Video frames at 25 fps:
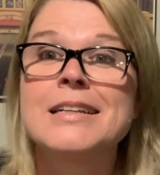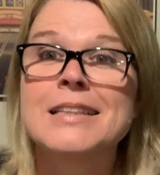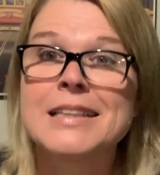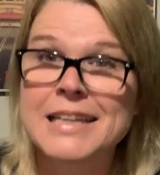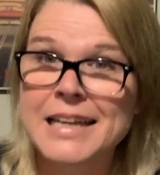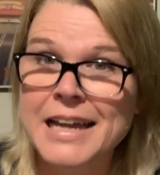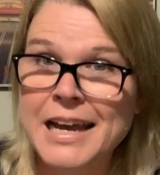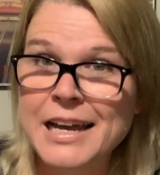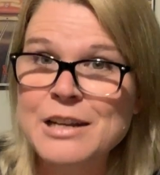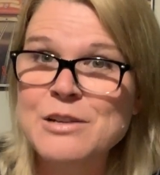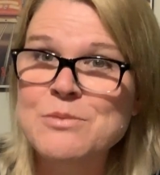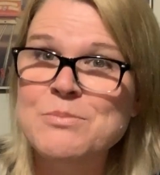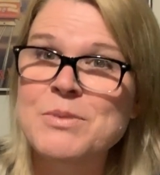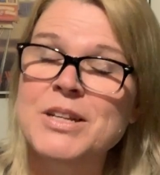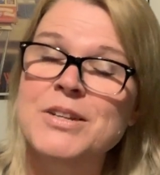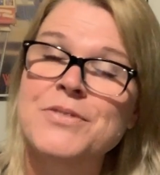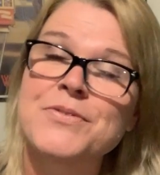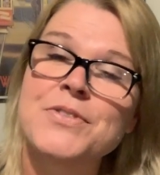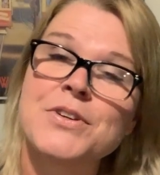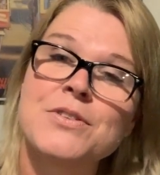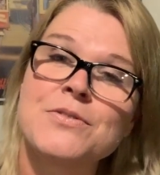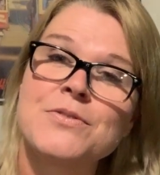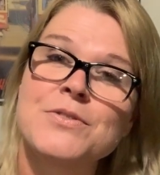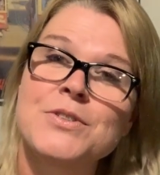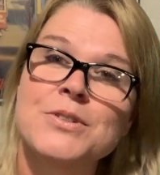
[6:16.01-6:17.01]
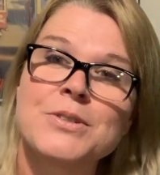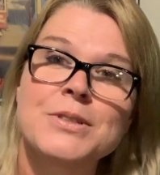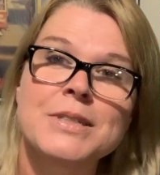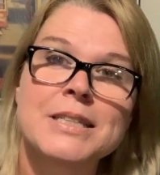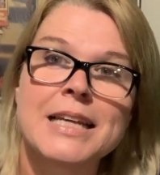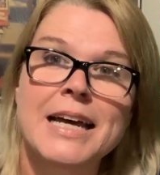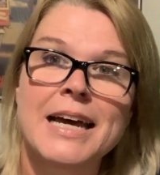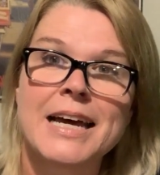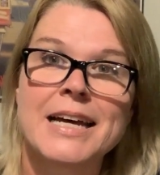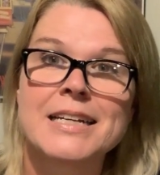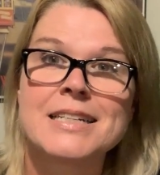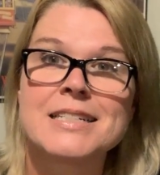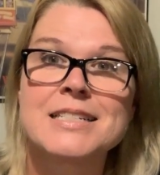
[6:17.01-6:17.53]
The added benefit of doing
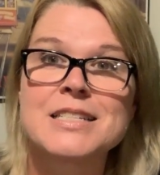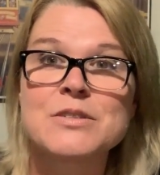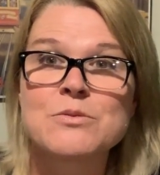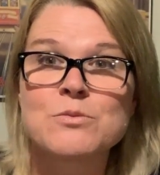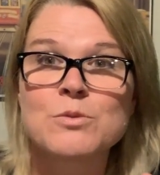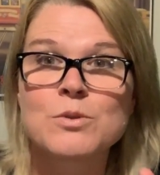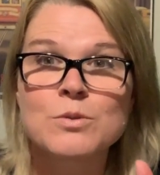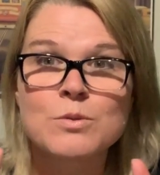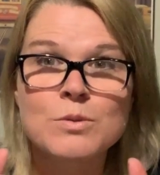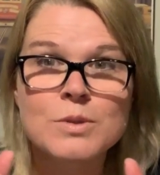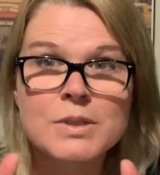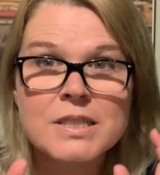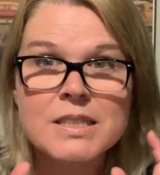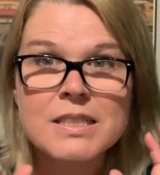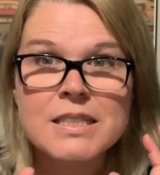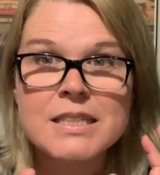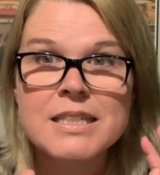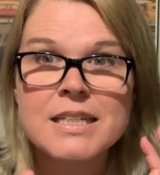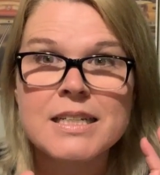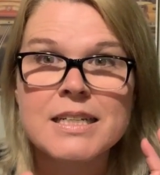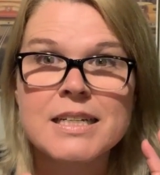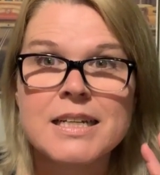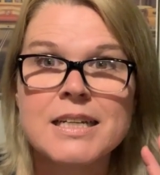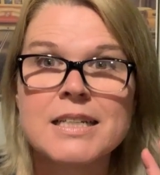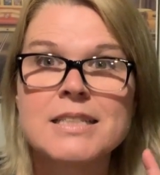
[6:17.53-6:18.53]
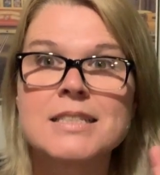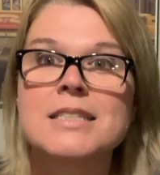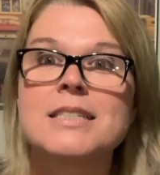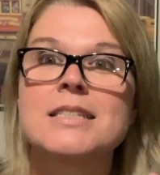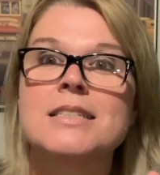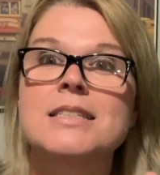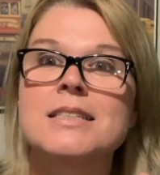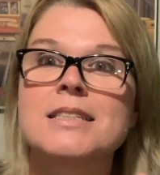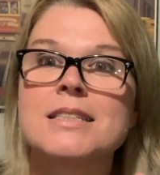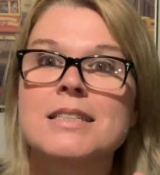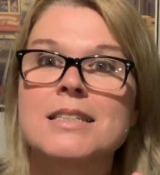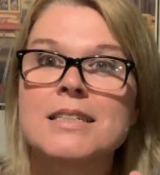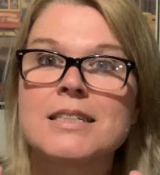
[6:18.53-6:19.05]
that is it will really get
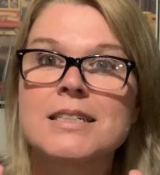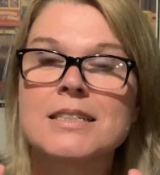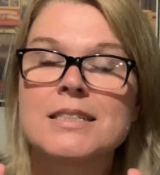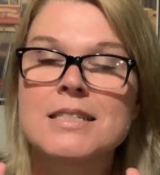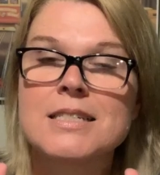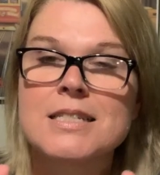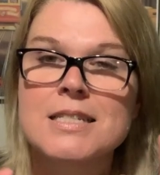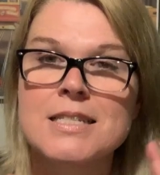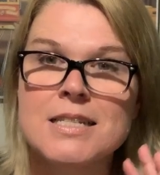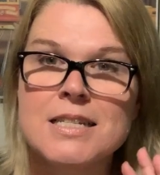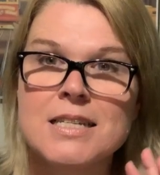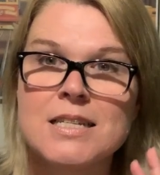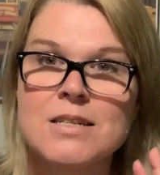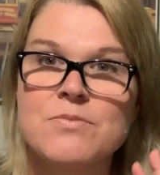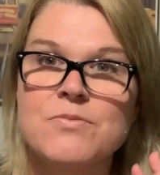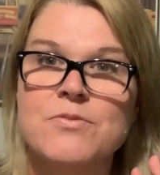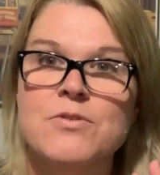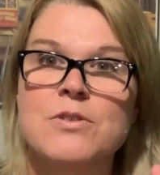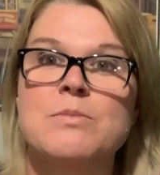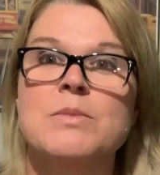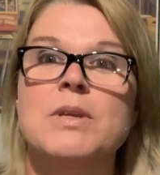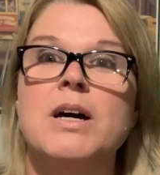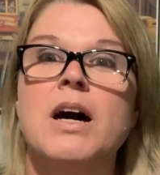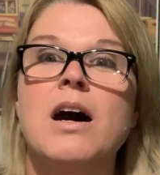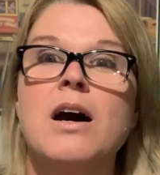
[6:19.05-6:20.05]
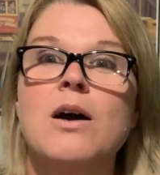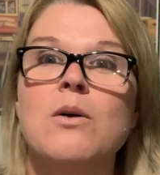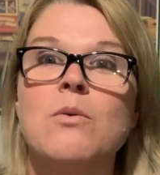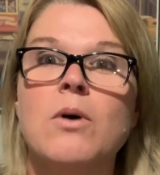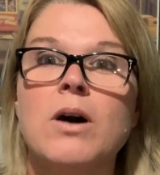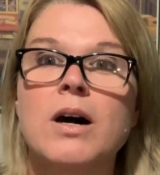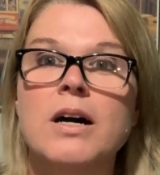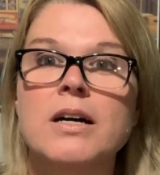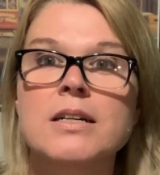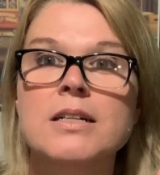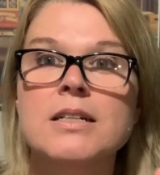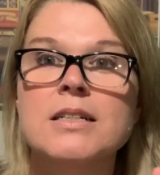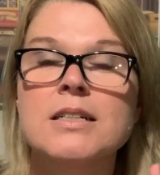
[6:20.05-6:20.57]
the steam from the hot
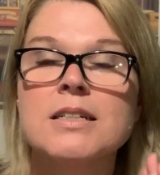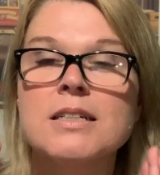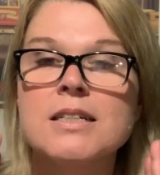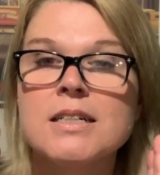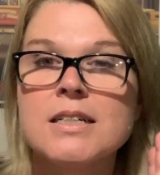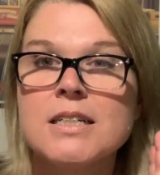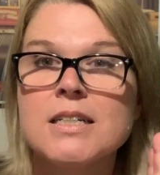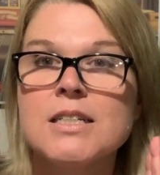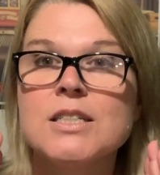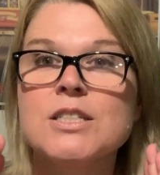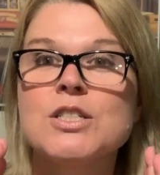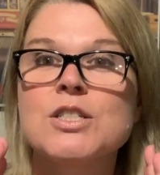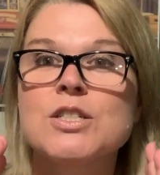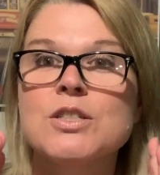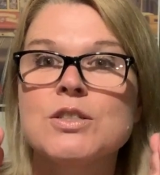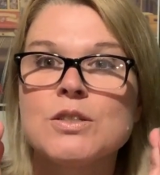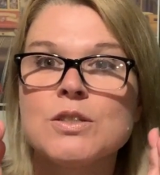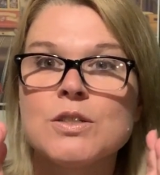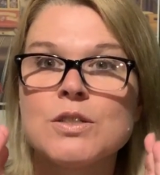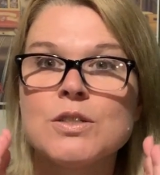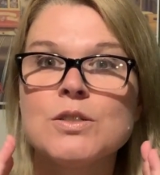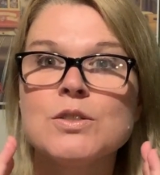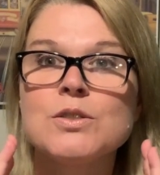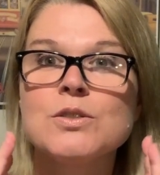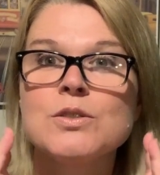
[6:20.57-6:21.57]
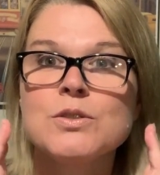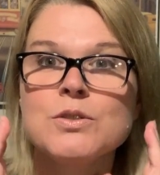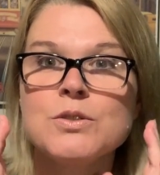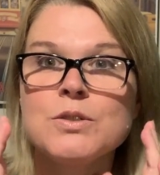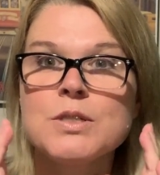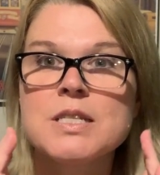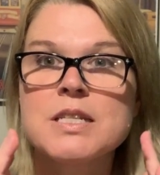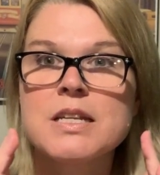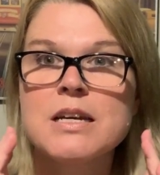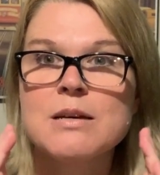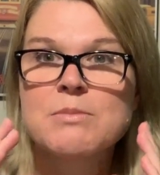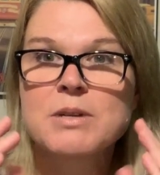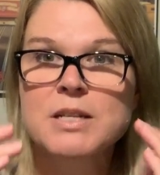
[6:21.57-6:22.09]
water to
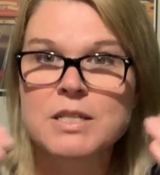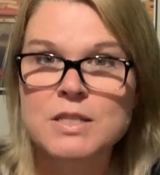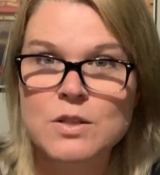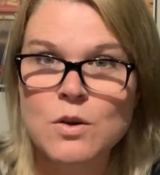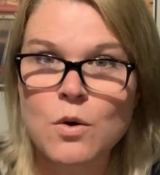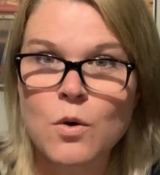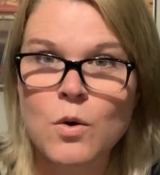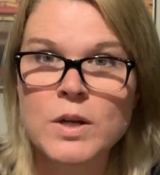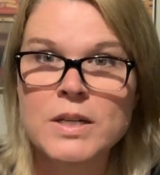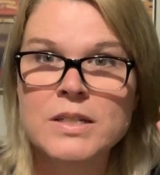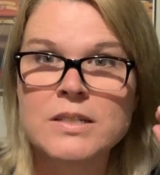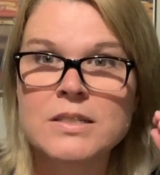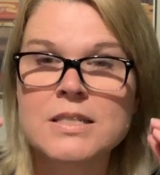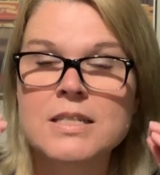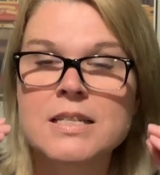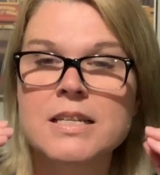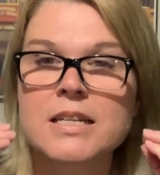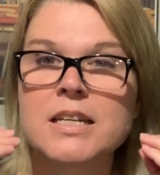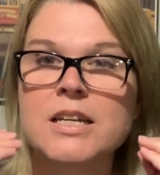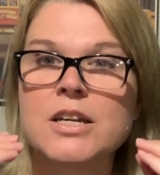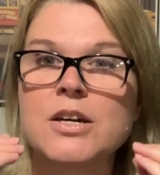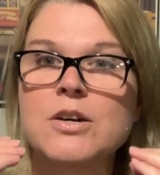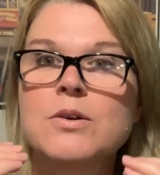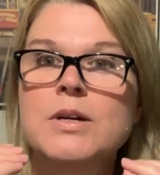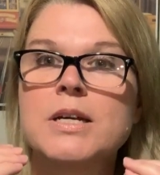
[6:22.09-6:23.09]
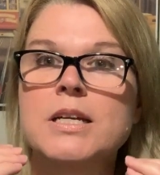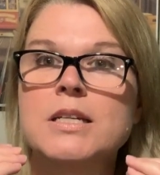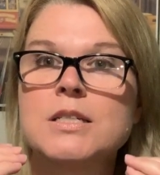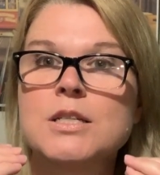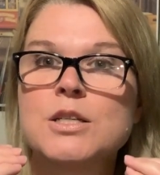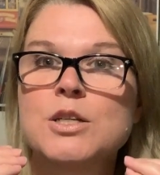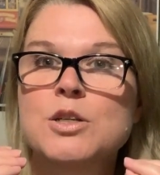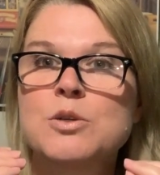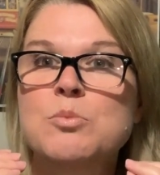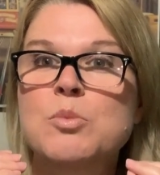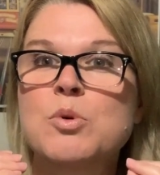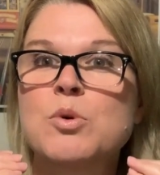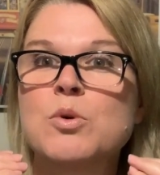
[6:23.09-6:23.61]
loosen up because the oil is going to go
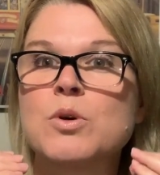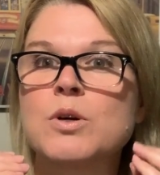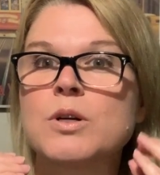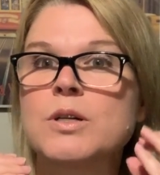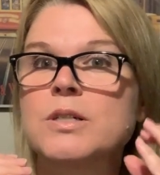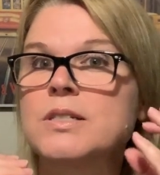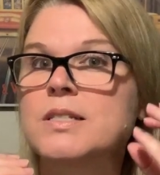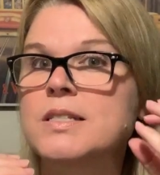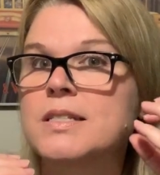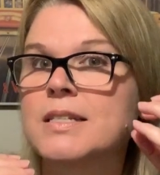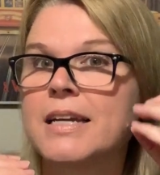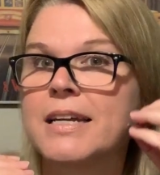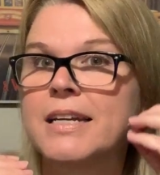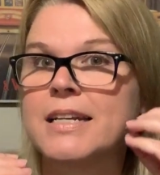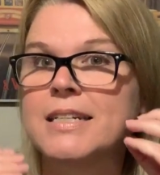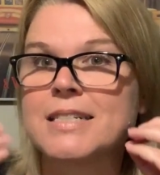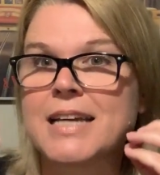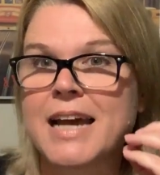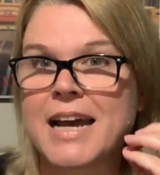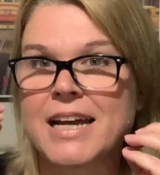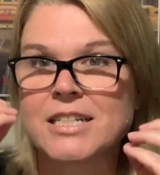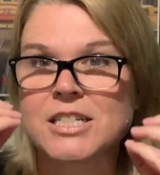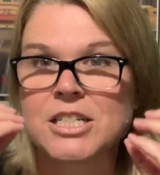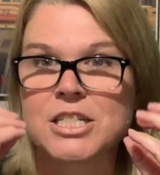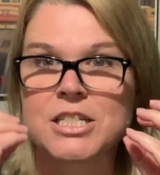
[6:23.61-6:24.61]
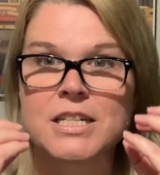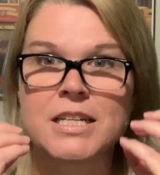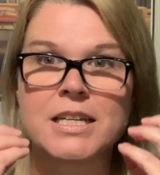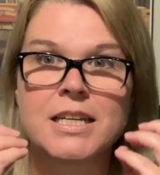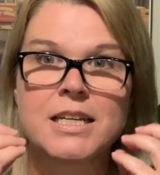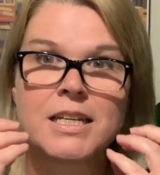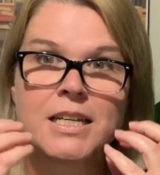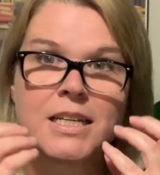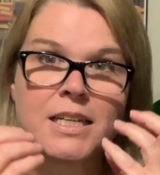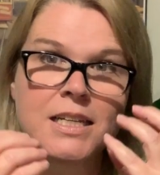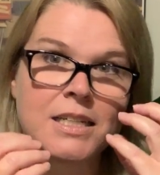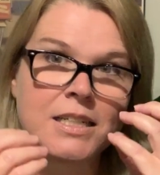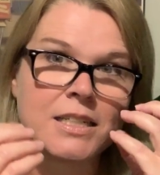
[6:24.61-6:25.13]
into your pores and attach to
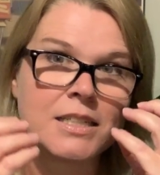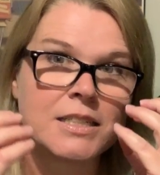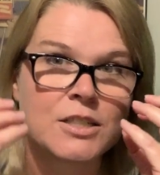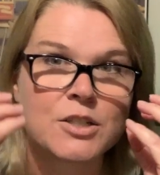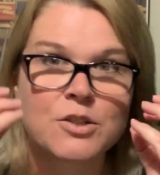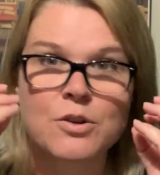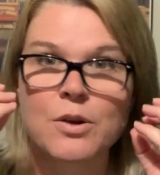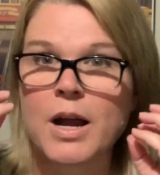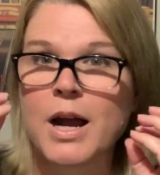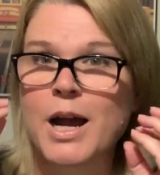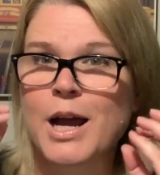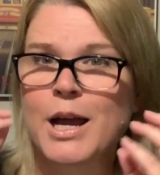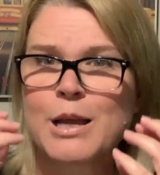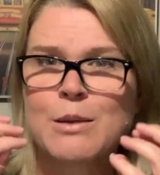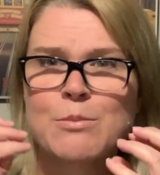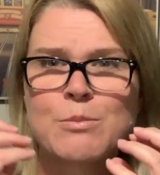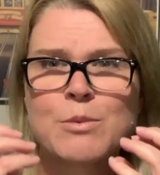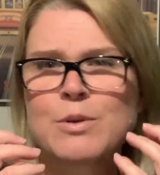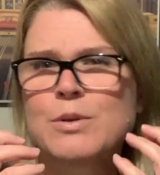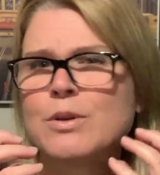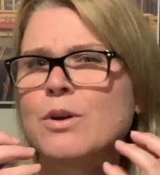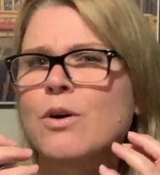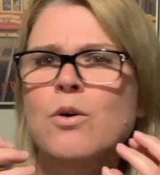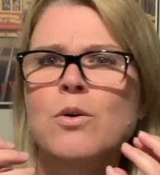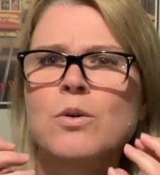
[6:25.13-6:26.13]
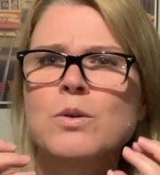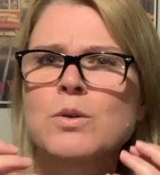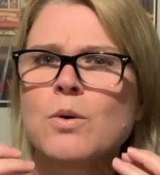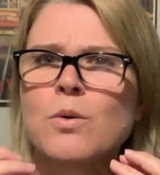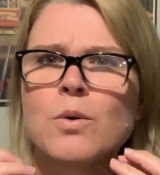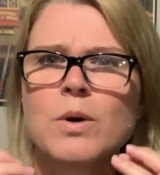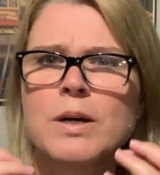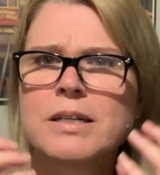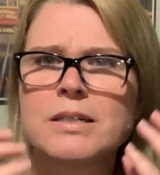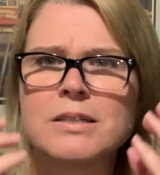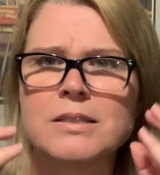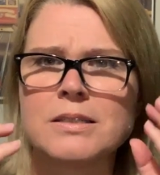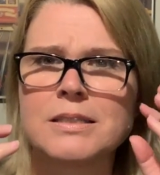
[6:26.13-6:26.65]
any grime or an old
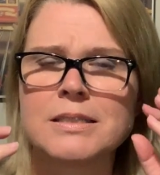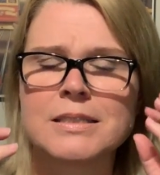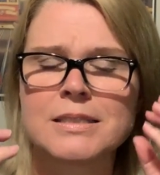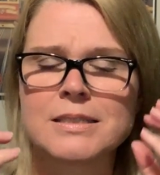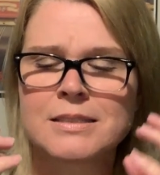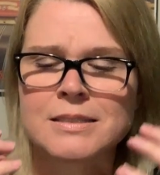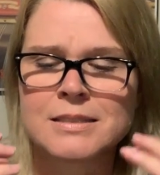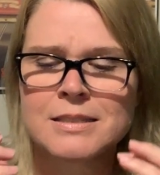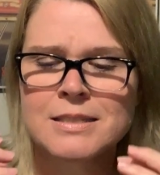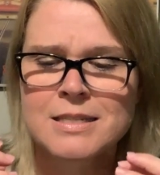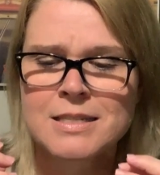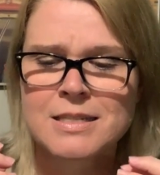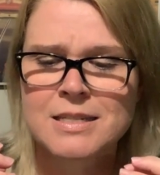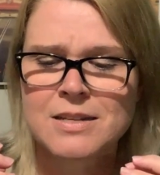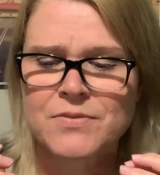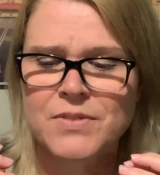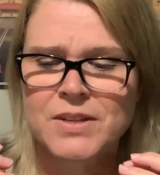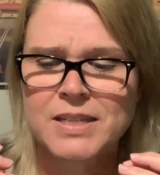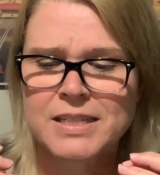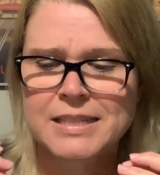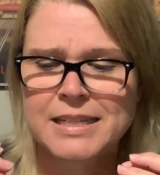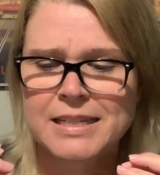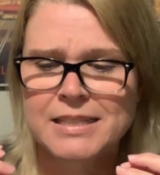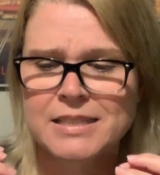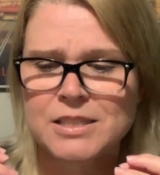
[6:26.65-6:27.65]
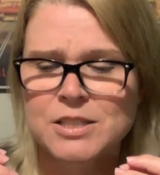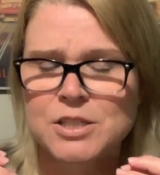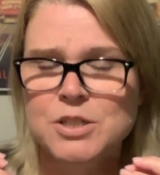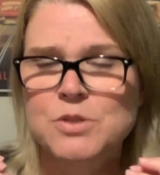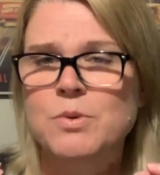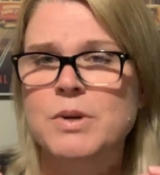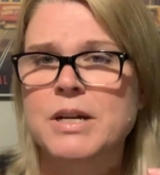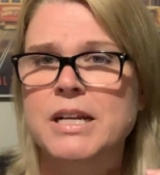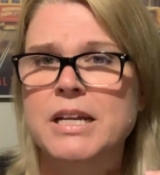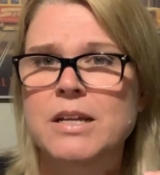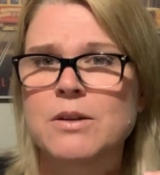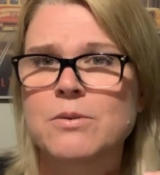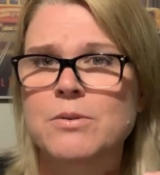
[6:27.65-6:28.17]
oil and stuff like that that you
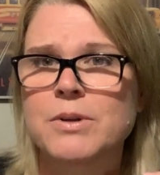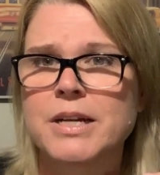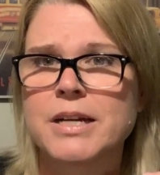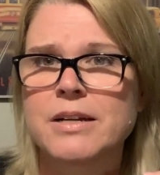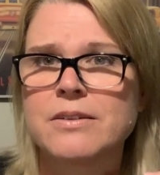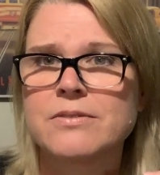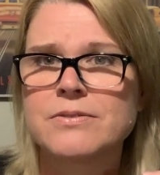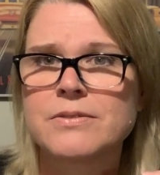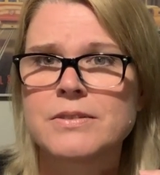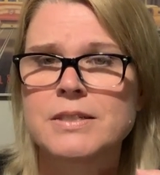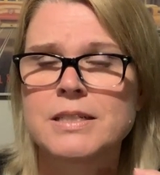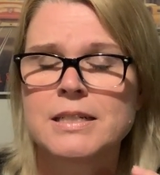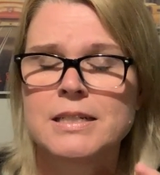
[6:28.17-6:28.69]
want to get rid of.